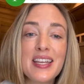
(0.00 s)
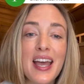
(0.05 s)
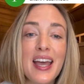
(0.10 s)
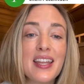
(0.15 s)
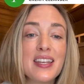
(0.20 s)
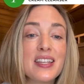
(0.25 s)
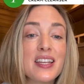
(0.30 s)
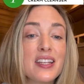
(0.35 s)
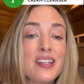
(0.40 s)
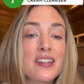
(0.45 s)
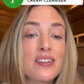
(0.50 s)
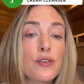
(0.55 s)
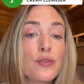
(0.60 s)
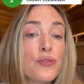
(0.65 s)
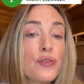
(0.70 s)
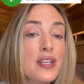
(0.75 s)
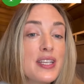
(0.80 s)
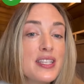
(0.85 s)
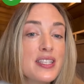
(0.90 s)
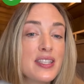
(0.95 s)
and
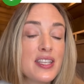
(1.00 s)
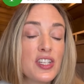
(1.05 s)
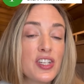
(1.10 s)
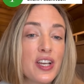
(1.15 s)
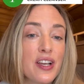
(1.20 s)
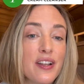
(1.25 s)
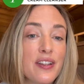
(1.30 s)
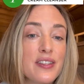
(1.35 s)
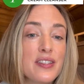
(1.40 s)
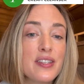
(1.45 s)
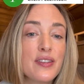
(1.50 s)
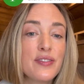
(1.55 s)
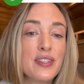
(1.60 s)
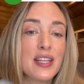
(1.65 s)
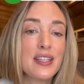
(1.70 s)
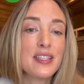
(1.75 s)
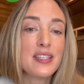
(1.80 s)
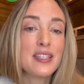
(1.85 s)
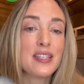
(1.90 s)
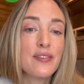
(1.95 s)
increase the chance of
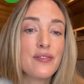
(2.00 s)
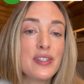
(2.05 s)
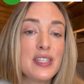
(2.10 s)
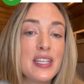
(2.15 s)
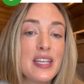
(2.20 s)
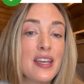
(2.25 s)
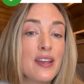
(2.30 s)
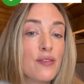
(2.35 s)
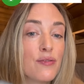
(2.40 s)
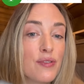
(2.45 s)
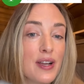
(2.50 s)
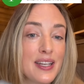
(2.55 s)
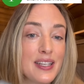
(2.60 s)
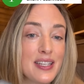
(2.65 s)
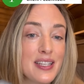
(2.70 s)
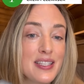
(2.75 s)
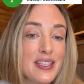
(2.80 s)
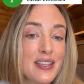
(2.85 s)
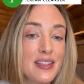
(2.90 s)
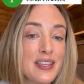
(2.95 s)
sensitivity and
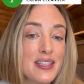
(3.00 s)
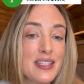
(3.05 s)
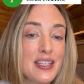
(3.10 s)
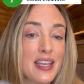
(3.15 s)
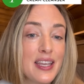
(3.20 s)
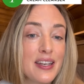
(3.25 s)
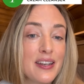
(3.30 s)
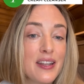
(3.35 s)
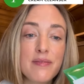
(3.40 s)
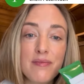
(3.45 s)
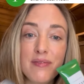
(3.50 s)
redness in the skin.